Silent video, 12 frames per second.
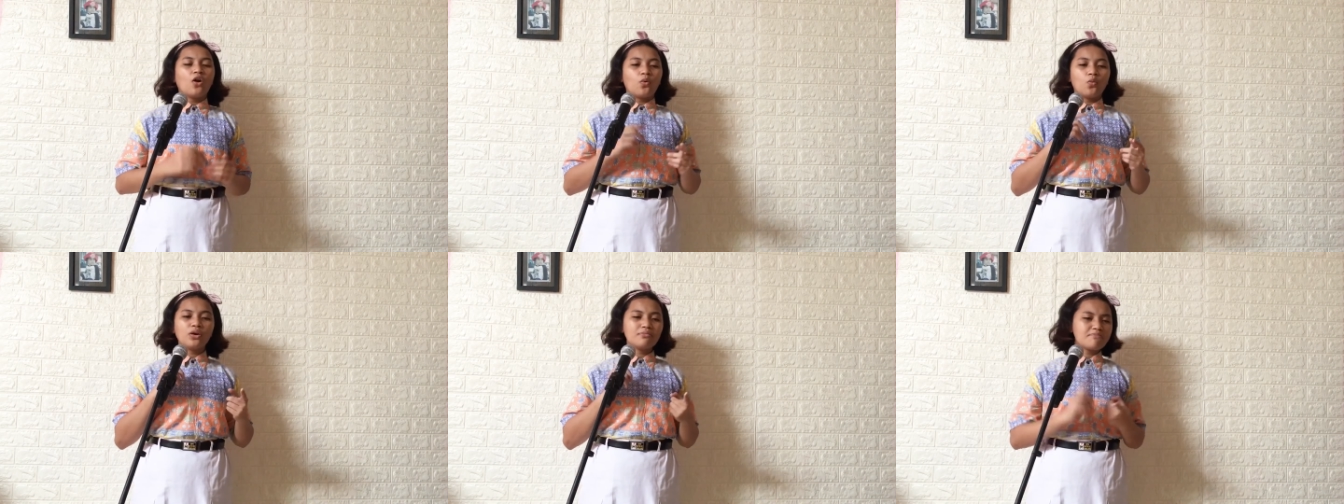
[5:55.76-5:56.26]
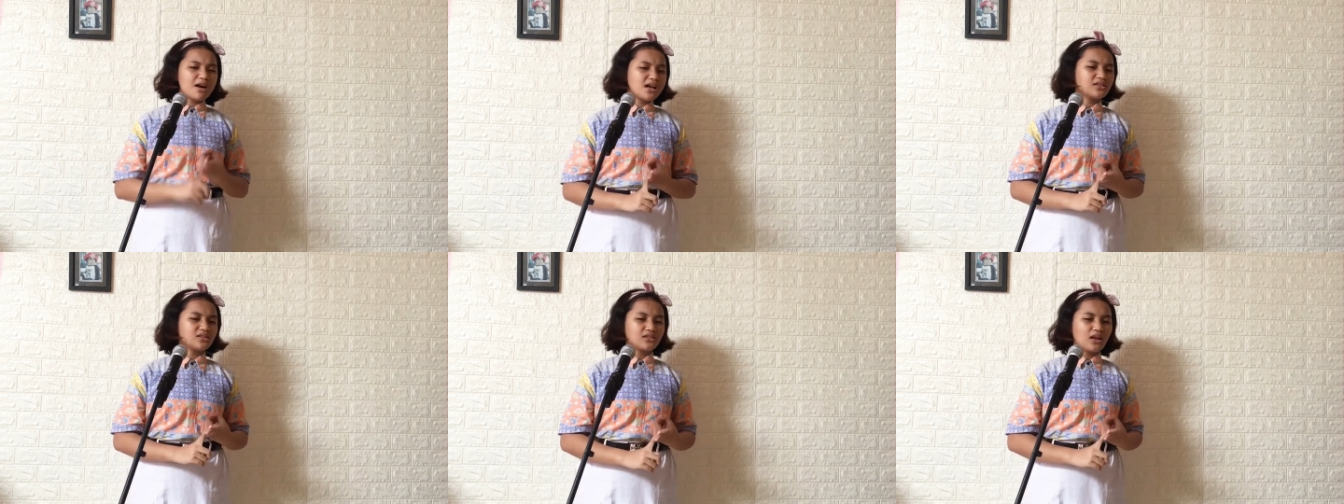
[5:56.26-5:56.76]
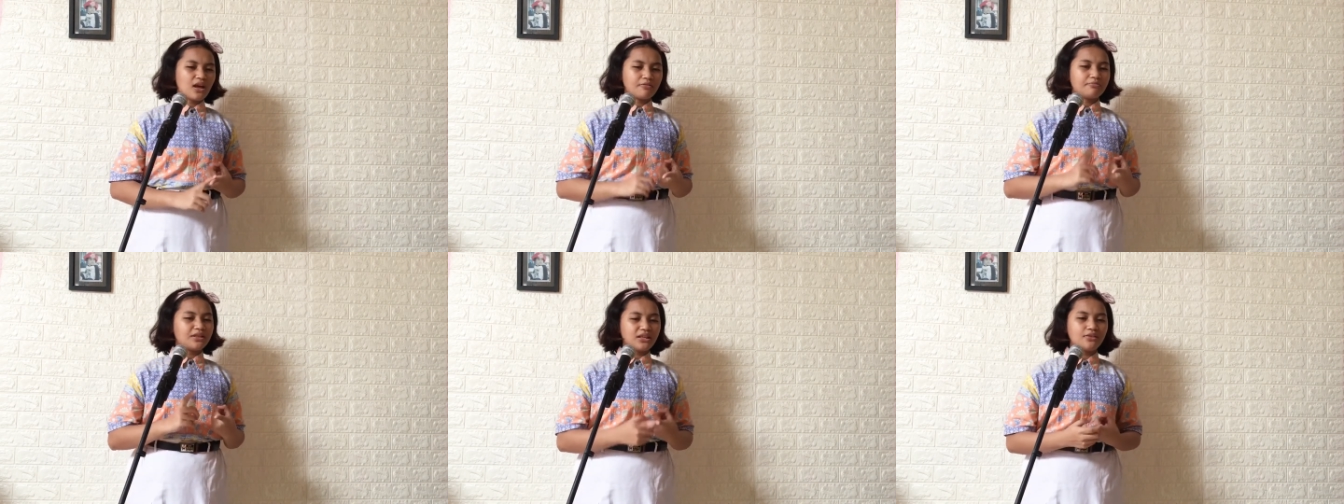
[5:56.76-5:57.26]
we must
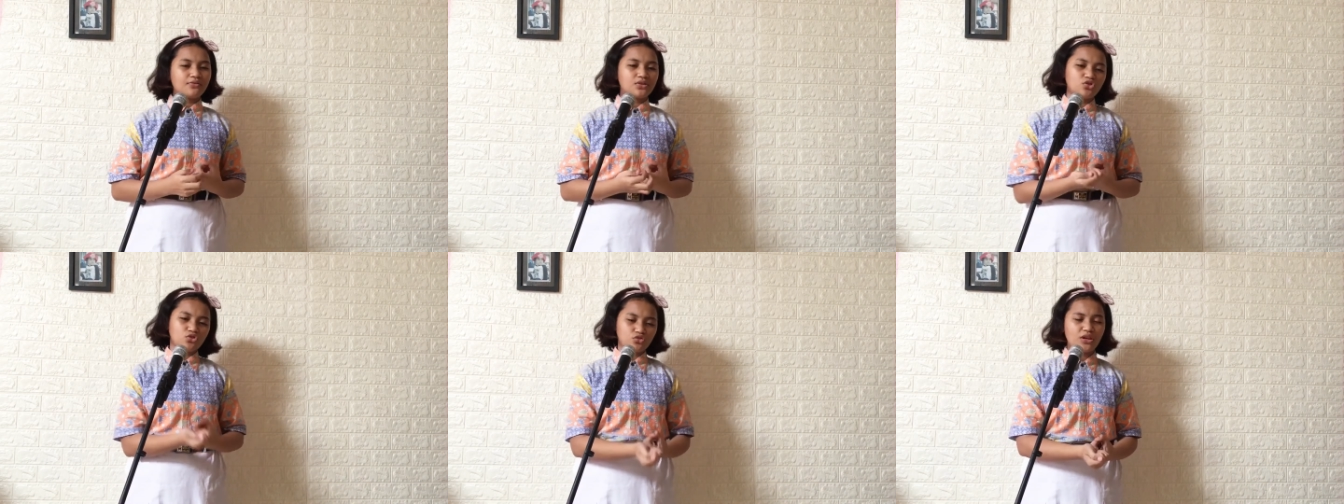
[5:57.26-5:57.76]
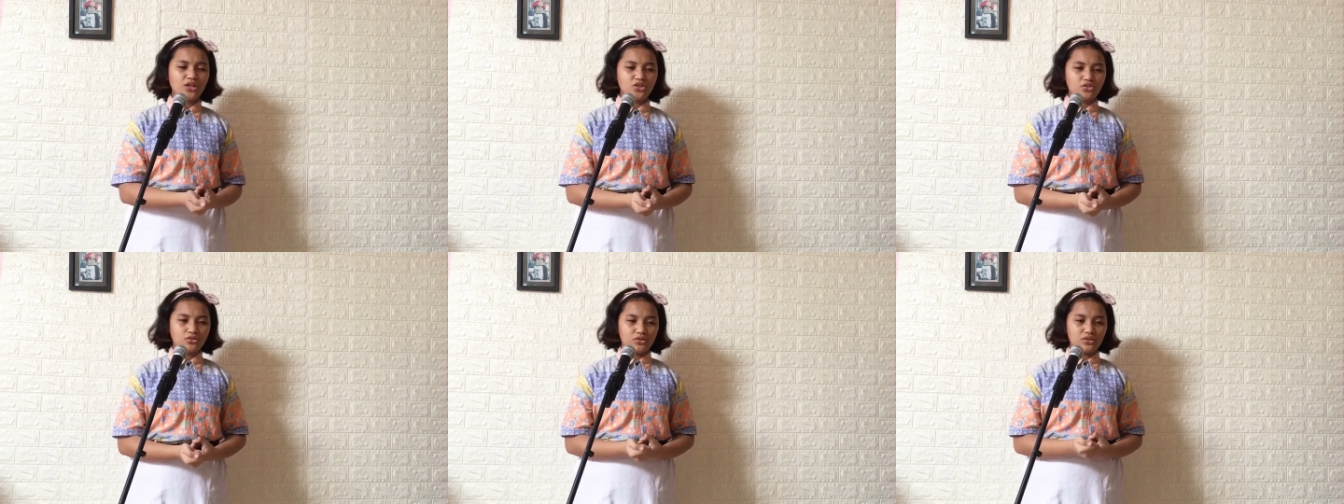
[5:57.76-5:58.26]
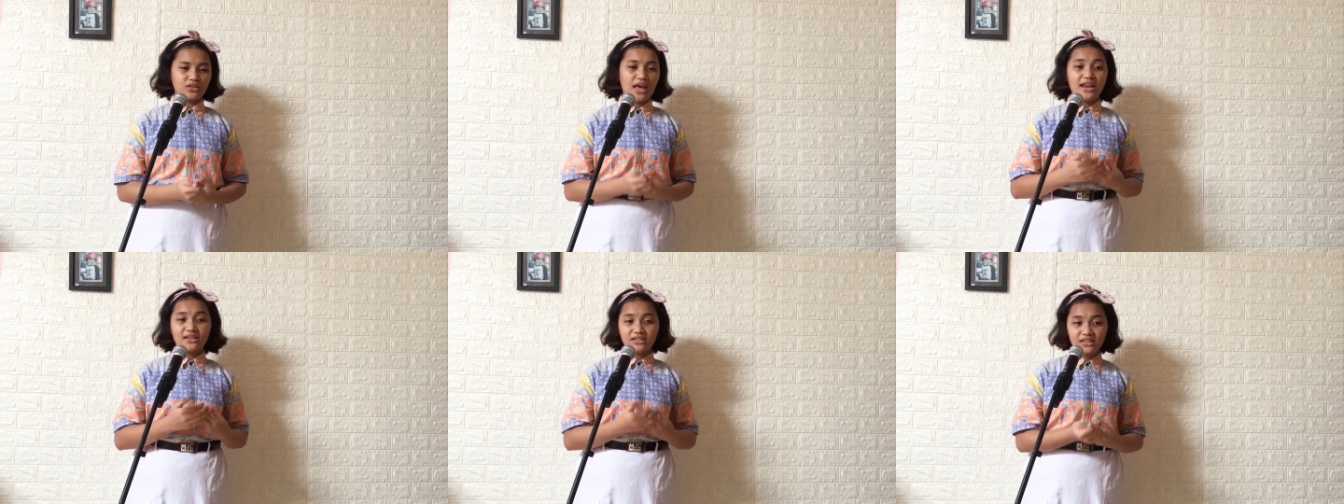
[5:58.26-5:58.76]
not believe in strangers.
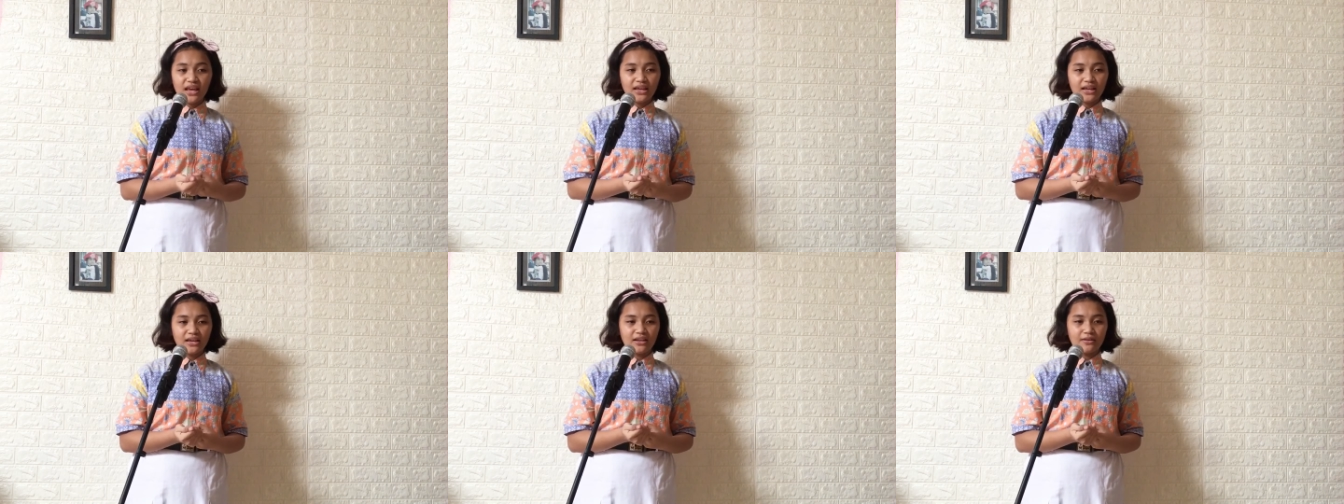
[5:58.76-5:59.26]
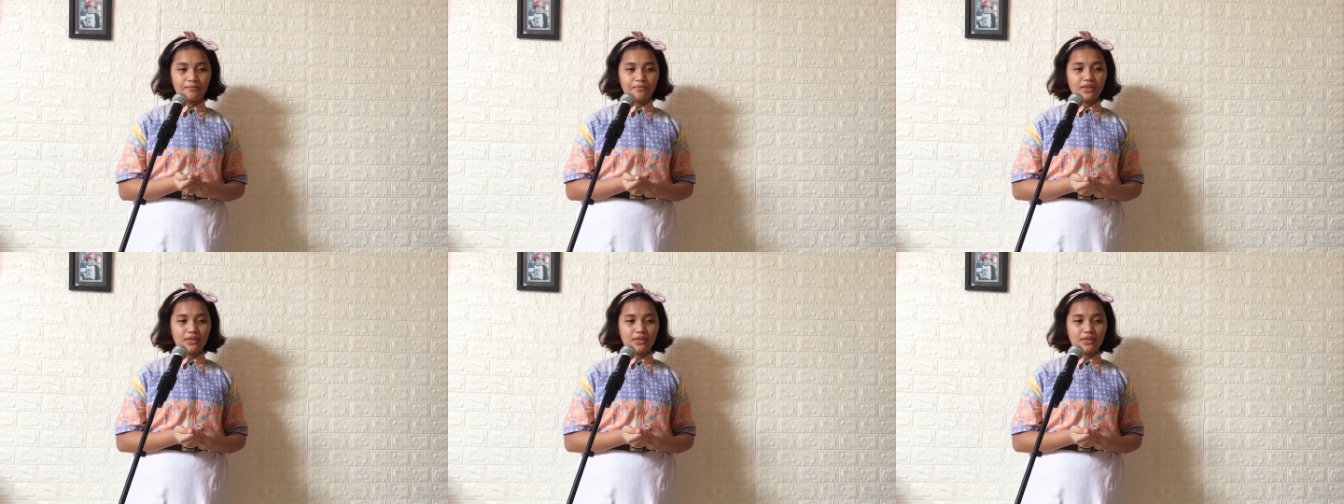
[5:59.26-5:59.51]
And second,